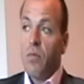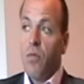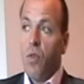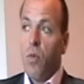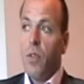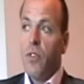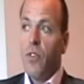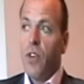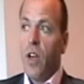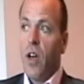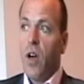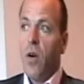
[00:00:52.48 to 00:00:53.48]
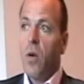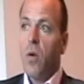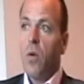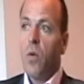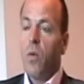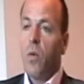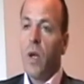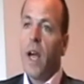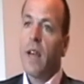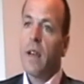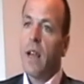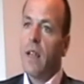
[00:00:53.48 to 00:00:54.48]
4 months ago, we
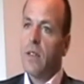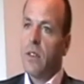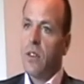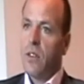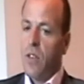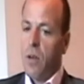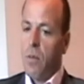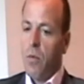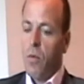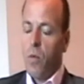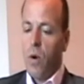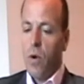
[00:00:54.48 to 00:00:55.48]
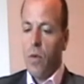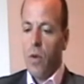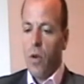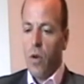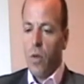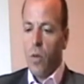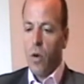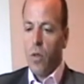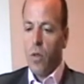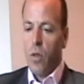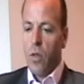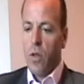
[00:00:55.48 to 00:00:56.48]
had a classic example. One
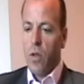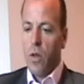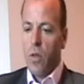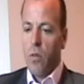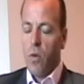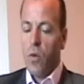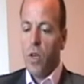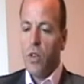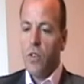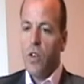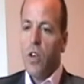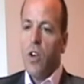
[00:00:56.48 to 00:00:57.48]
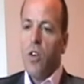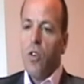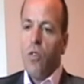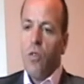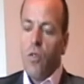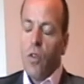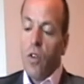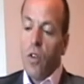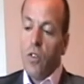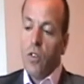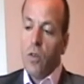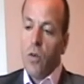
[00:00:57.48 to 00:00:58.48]
of the lawyers
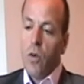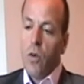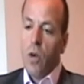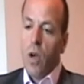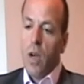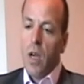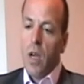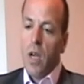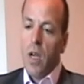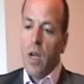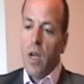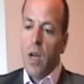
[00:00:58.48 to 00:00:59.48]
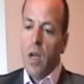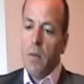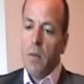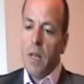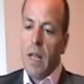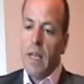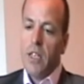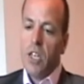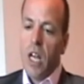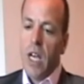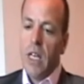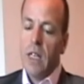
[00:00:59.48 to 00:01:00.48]
referred us to a
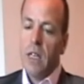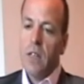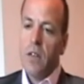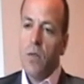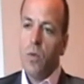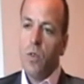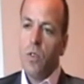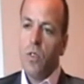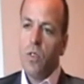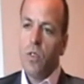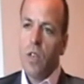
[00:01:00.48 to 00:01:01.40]
middle-aged lady that was